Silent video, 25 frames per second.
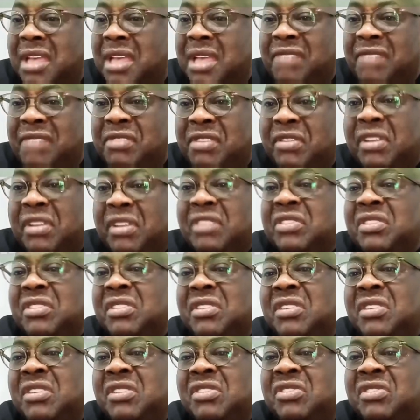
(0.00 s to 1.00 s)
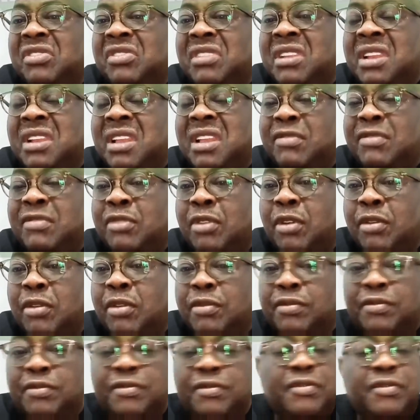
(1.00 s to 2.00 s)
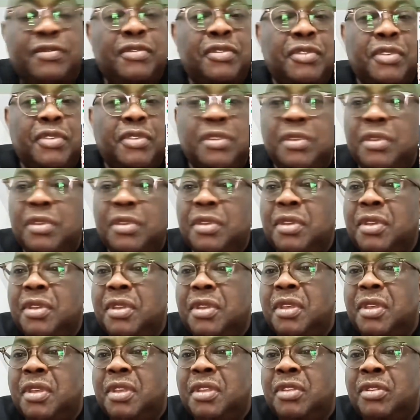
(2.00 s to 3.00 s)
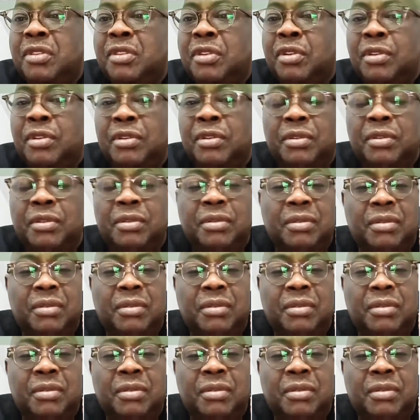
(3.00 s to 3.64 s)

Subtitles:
advancing this level of, you know,